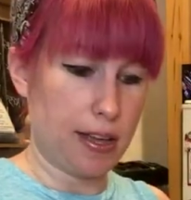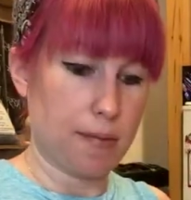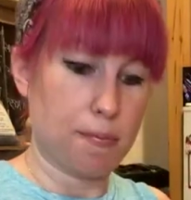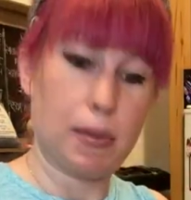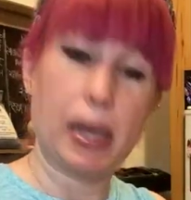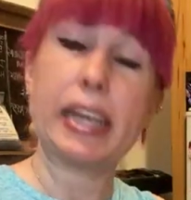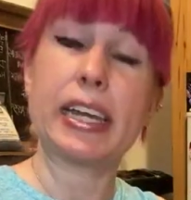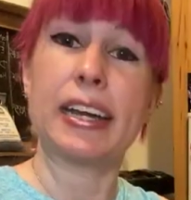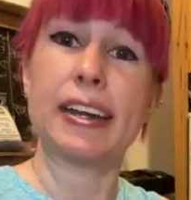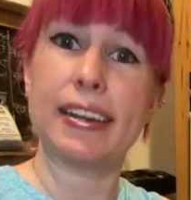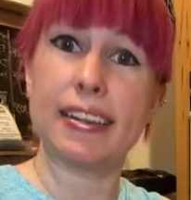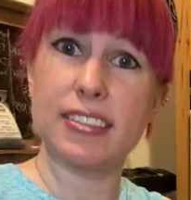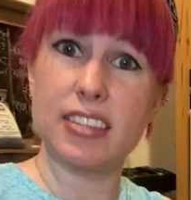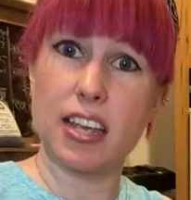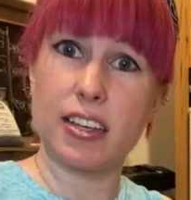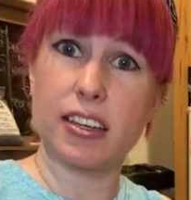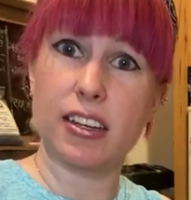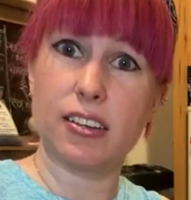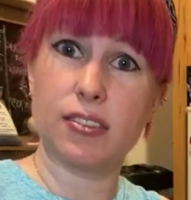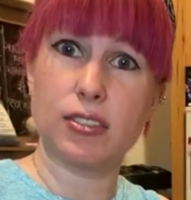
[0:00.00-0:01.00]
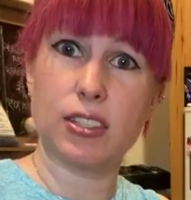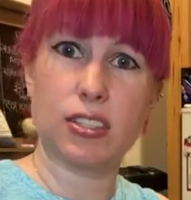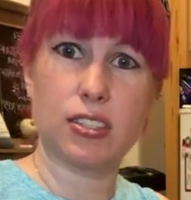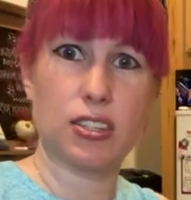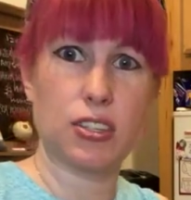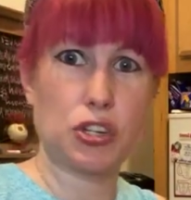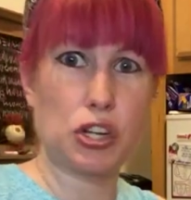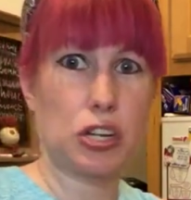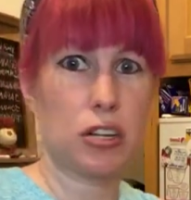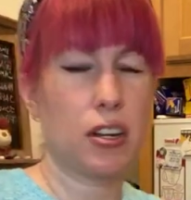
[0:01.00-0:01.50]
make an executive
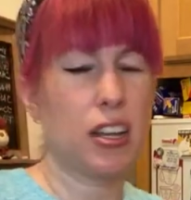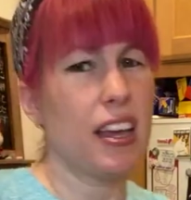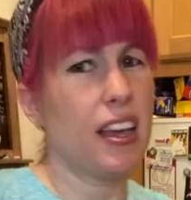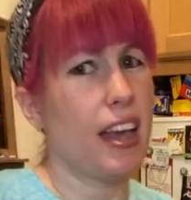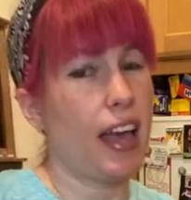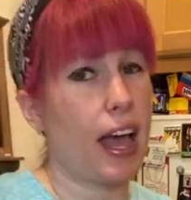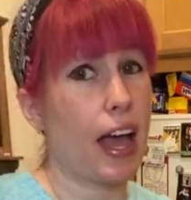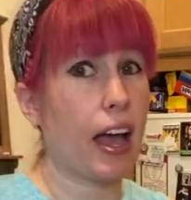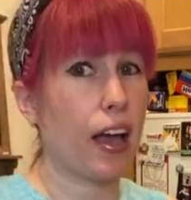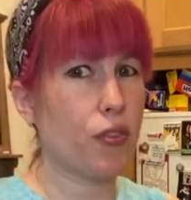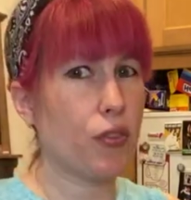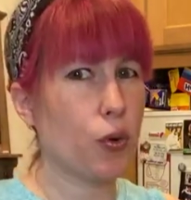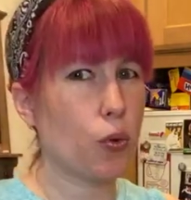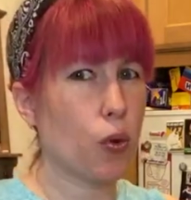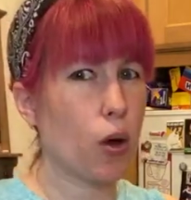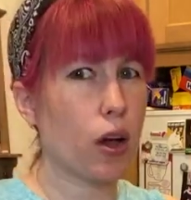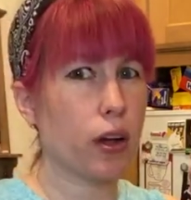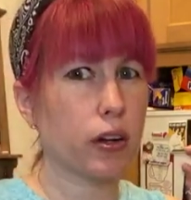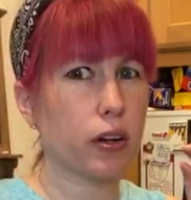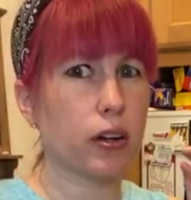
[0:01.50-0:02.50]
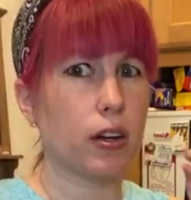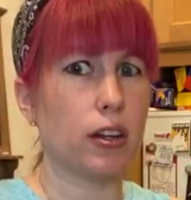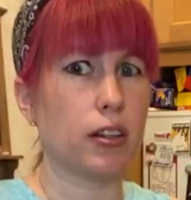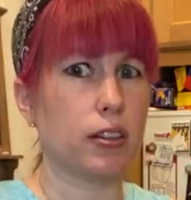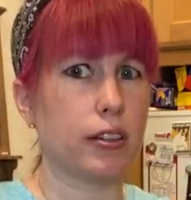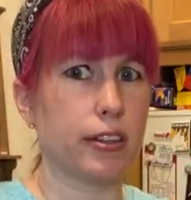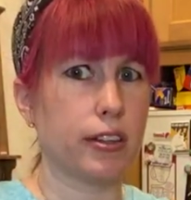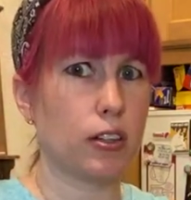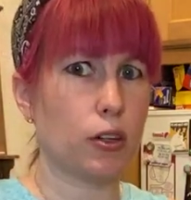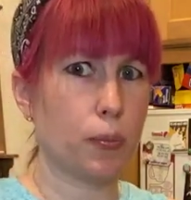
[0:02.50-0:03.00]
decision. Add the water a
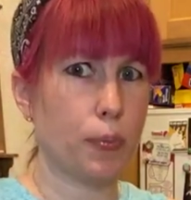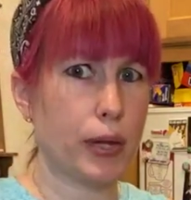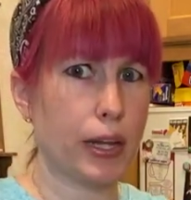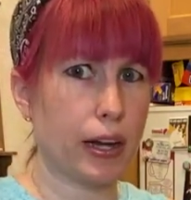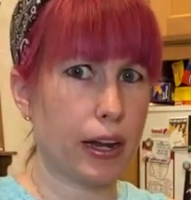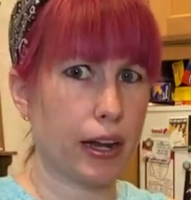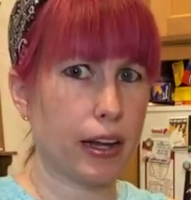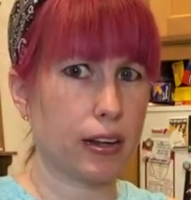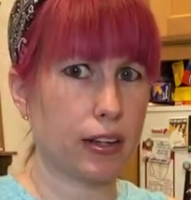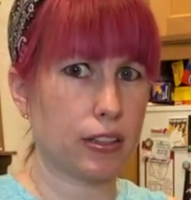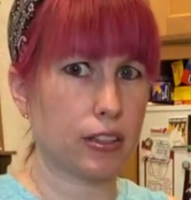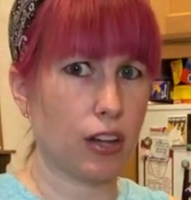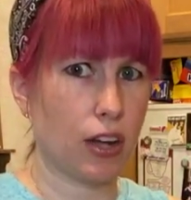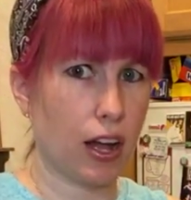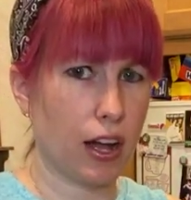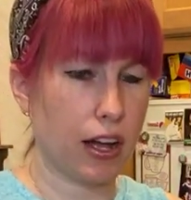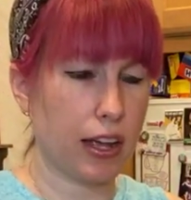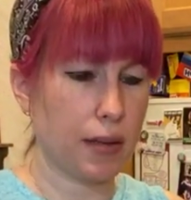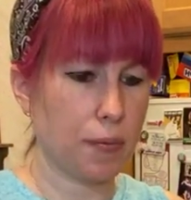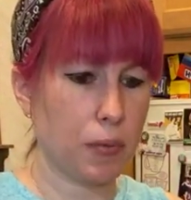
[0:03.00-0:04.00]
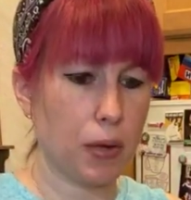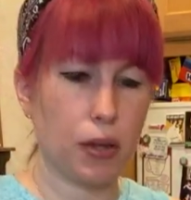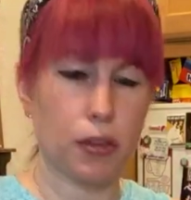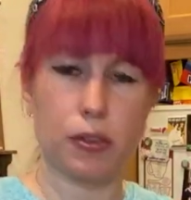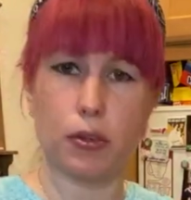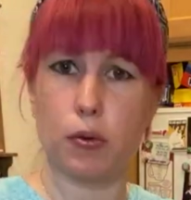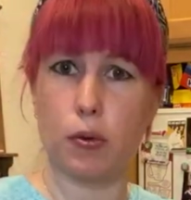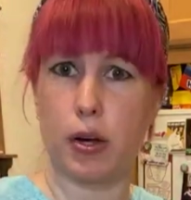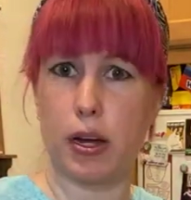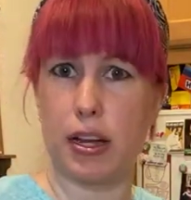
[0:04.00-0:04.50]
little bit at a time.
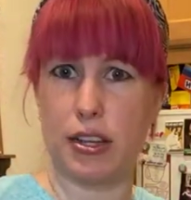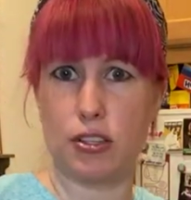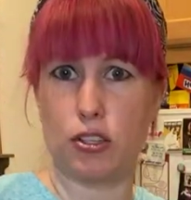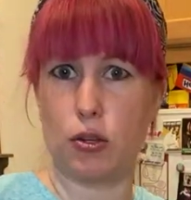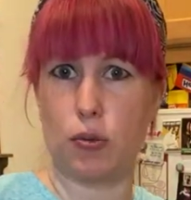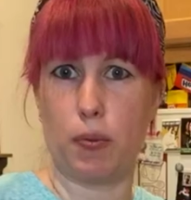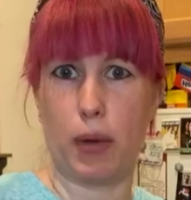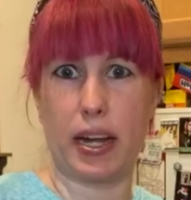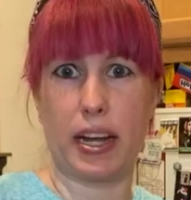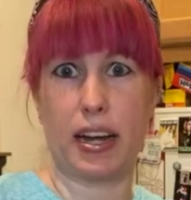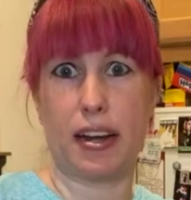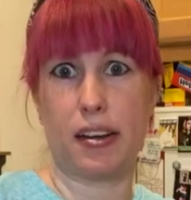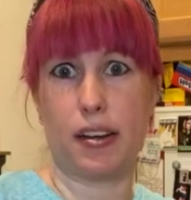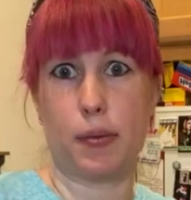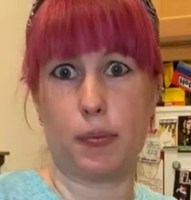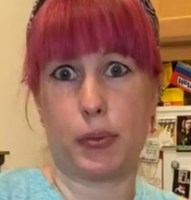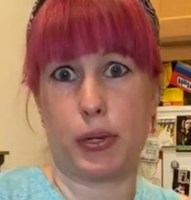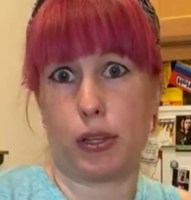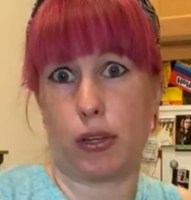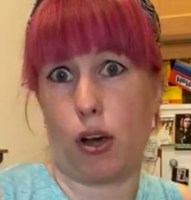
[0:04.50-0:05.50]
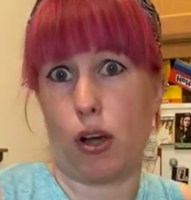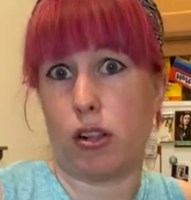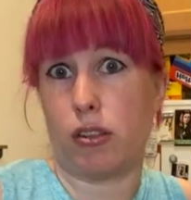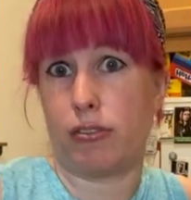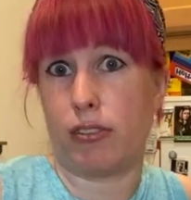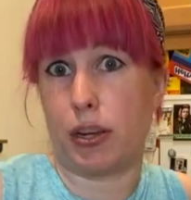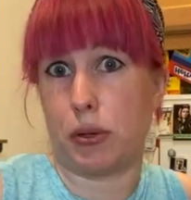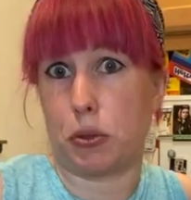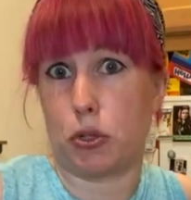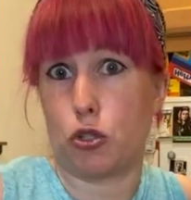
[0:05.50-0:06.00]
Otherwise, you might end up with
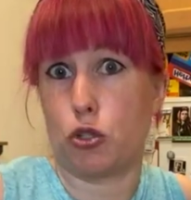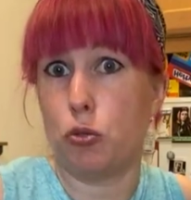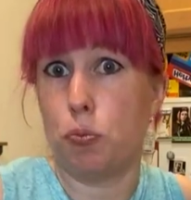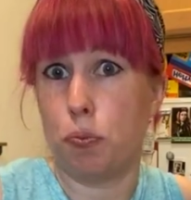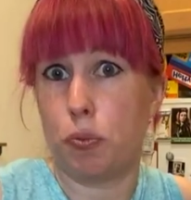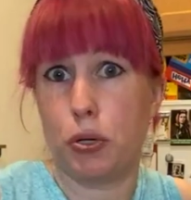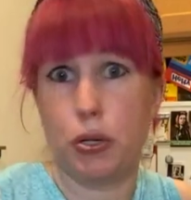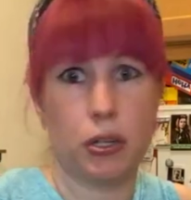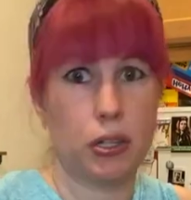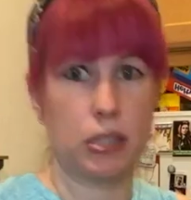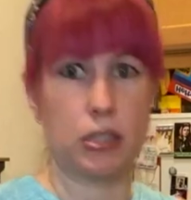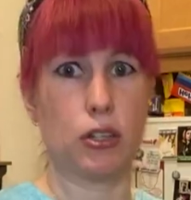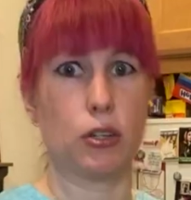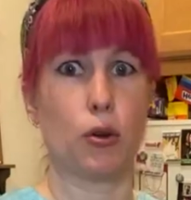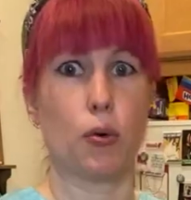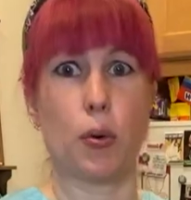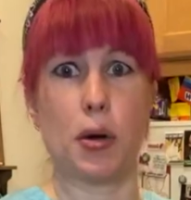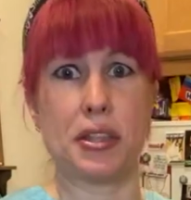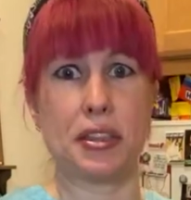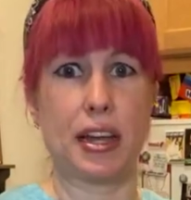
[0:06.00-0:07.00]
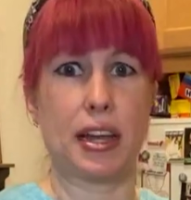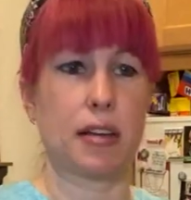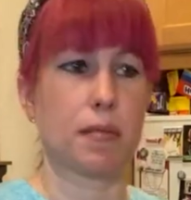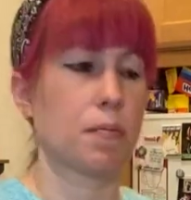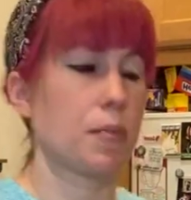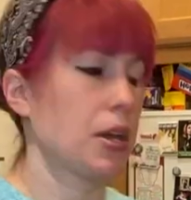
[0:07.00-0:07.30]
cauliflower soup, and you don't want that.